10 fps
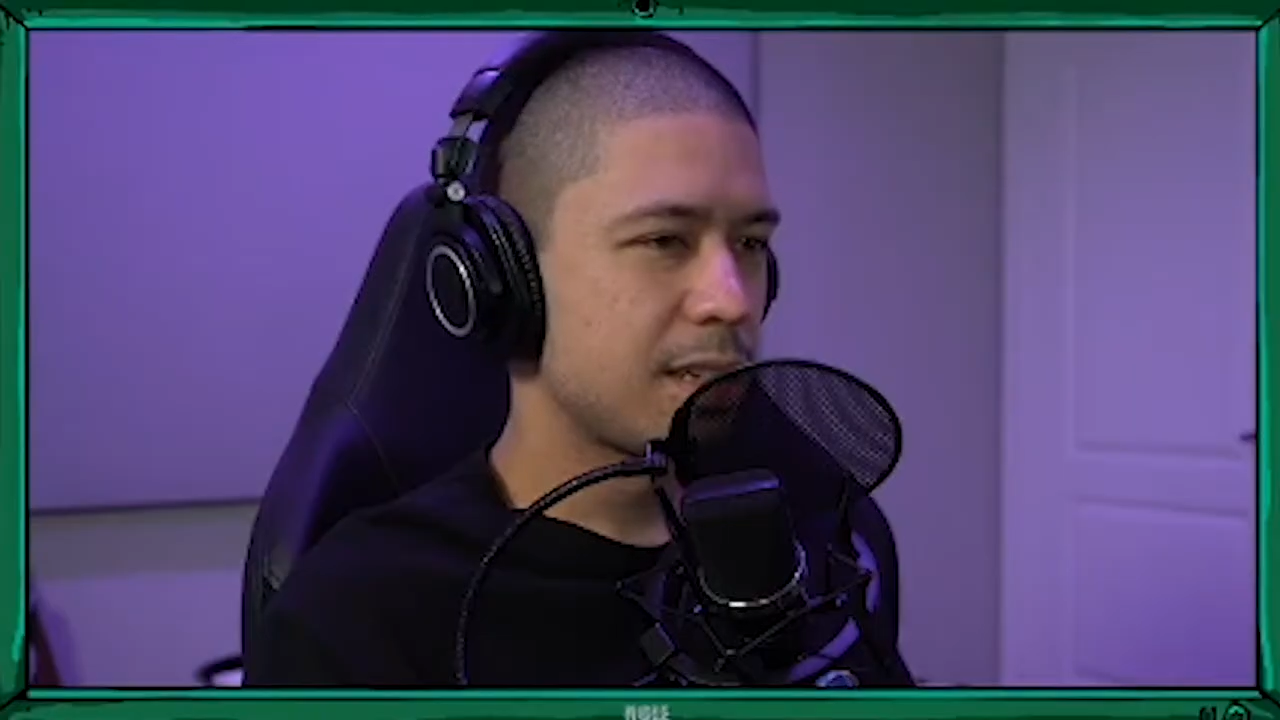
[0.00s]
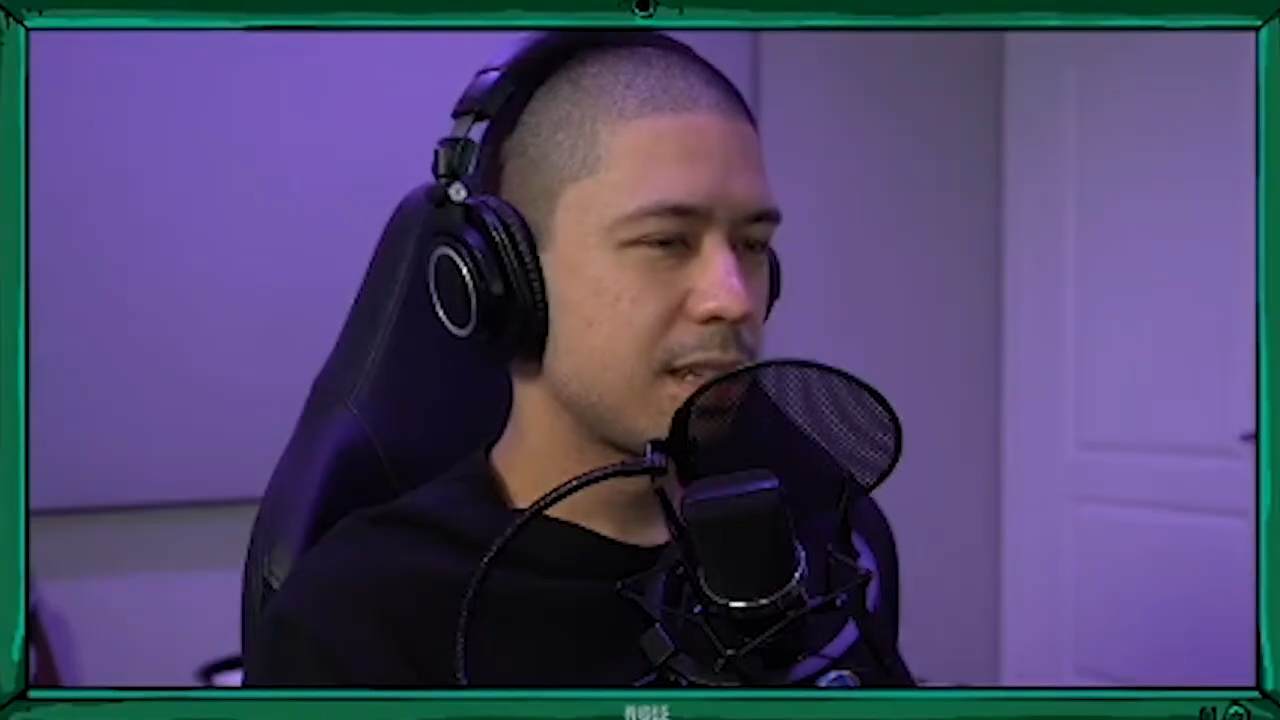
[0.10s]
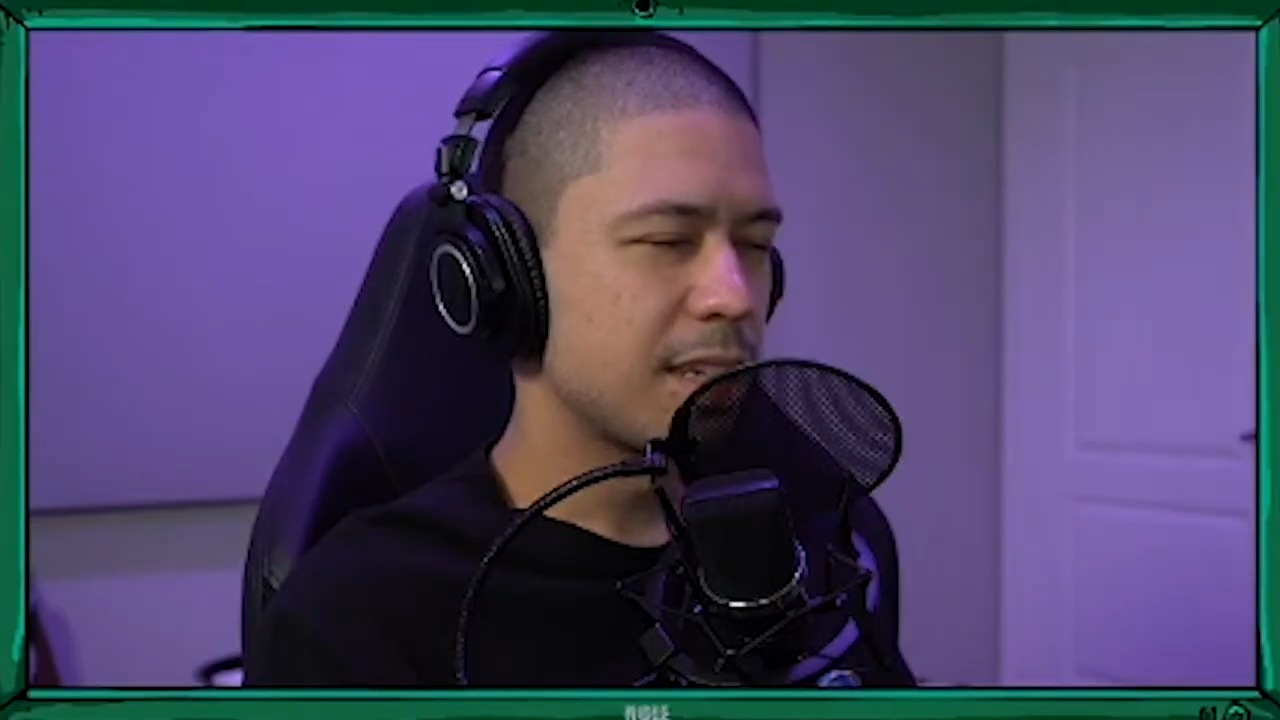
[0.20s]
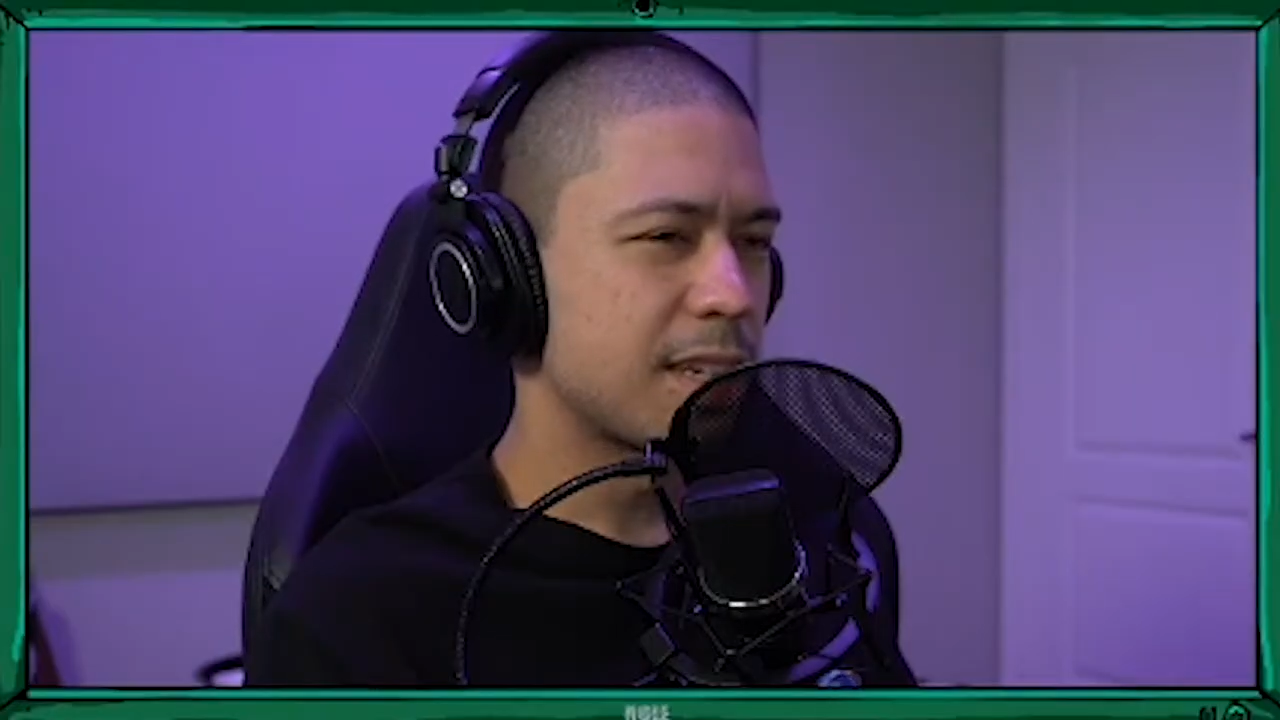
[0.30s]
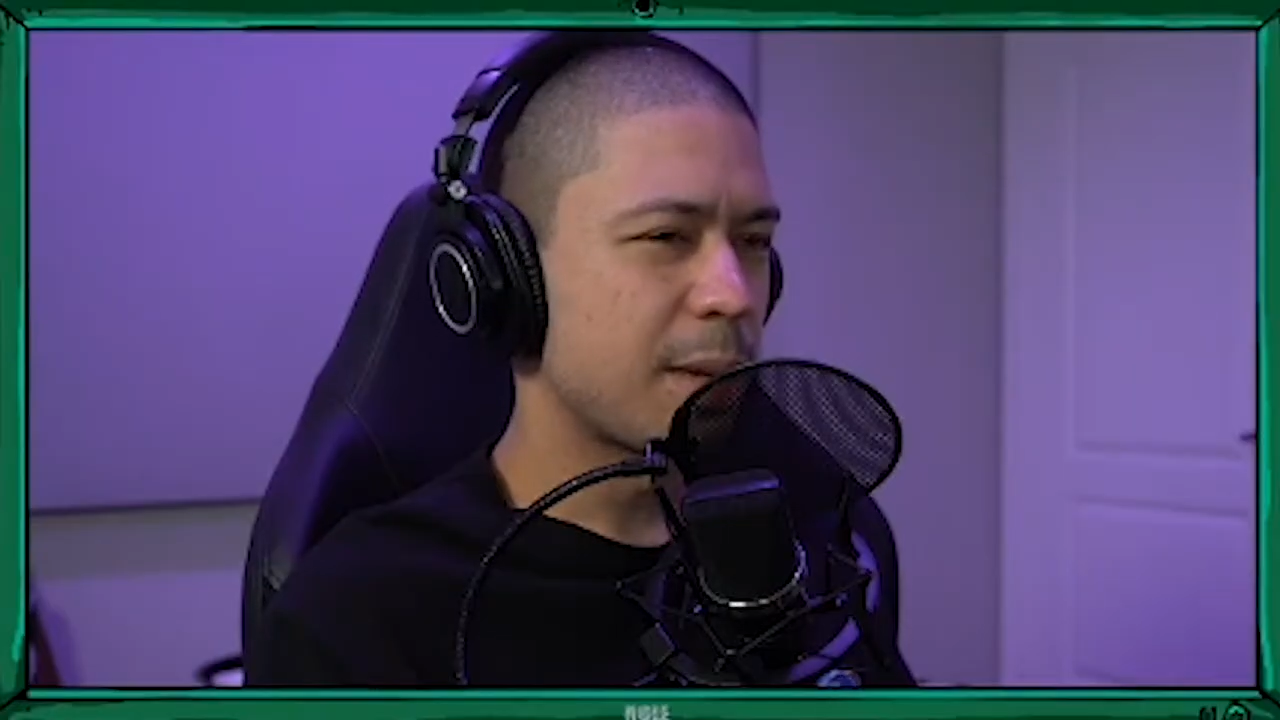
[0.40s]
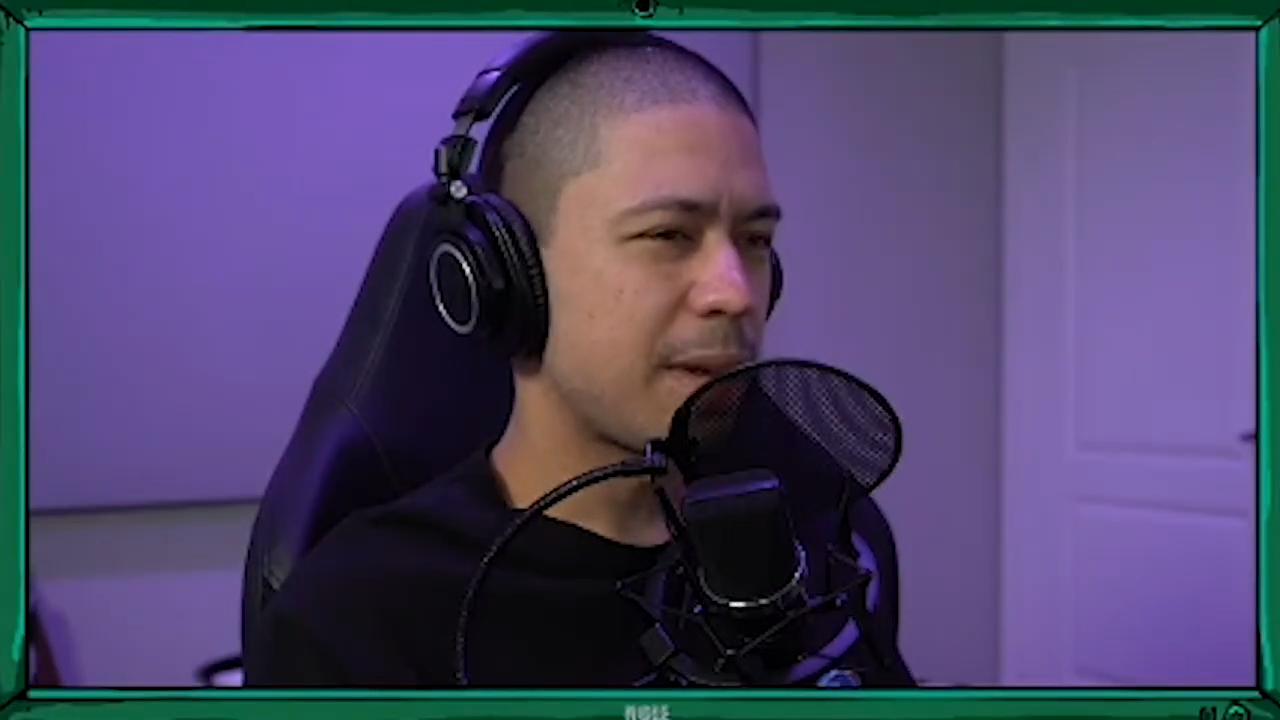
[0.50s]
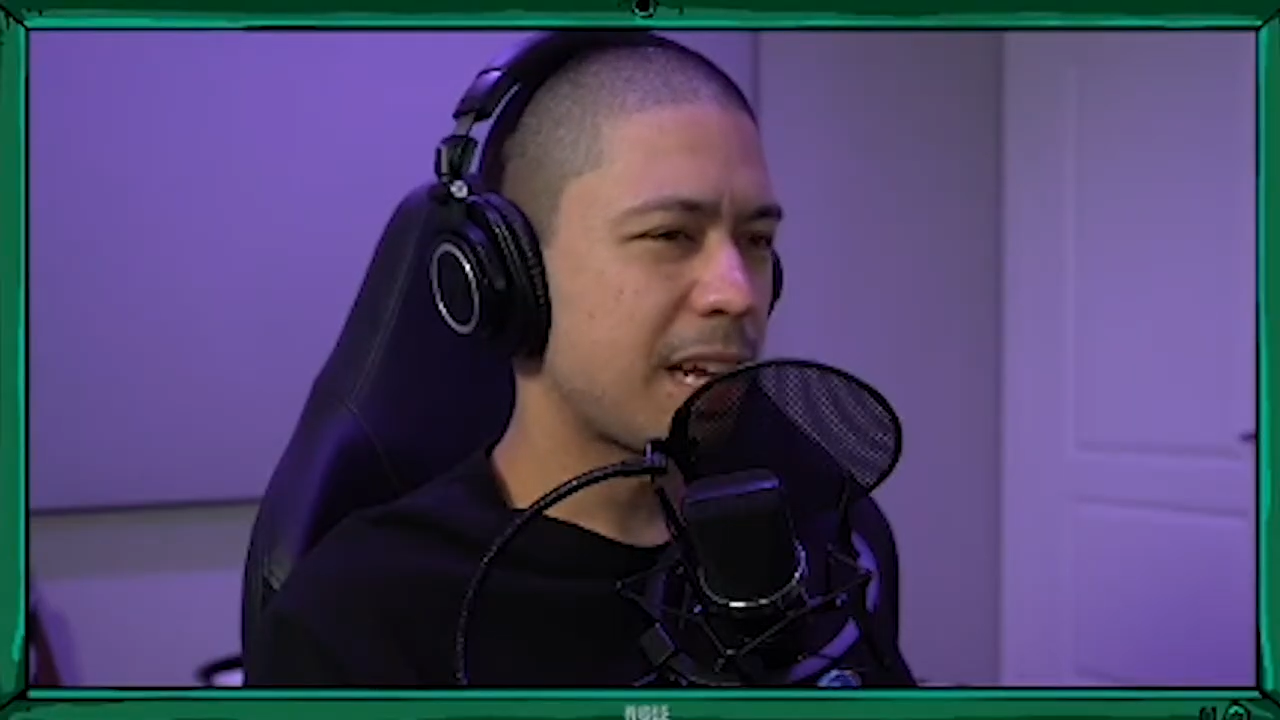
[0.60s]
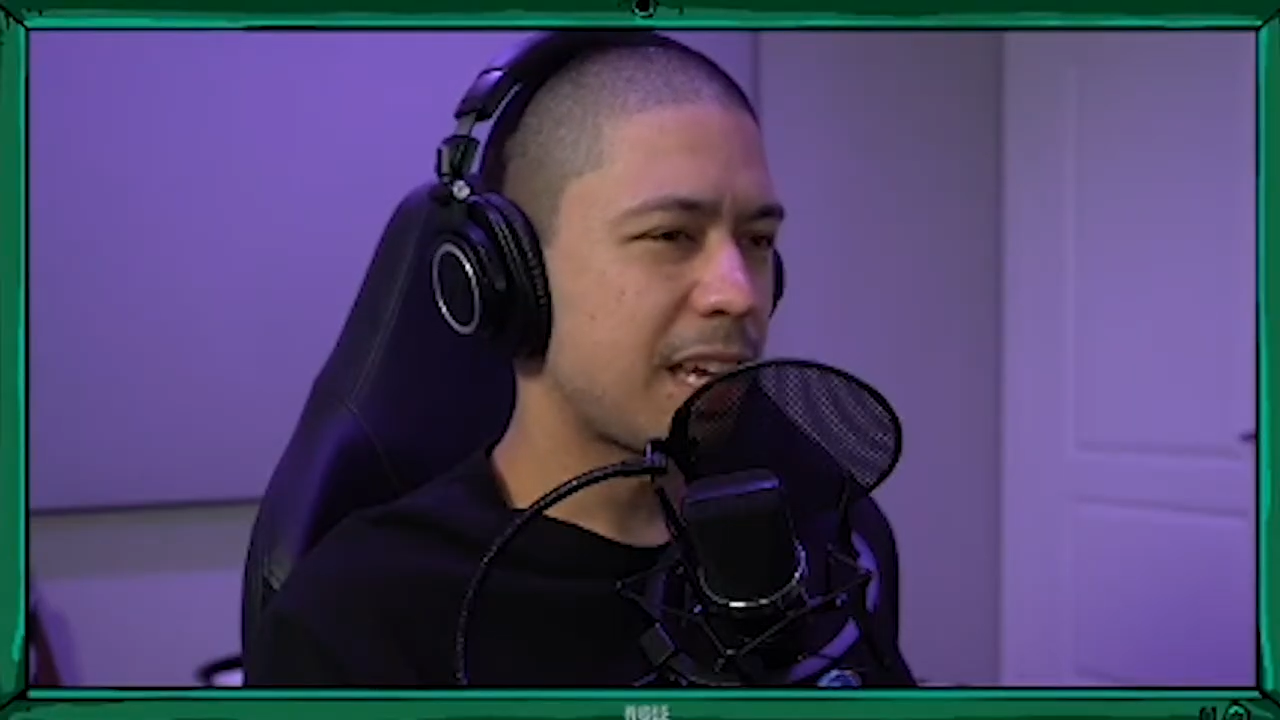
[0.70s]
listen, I might have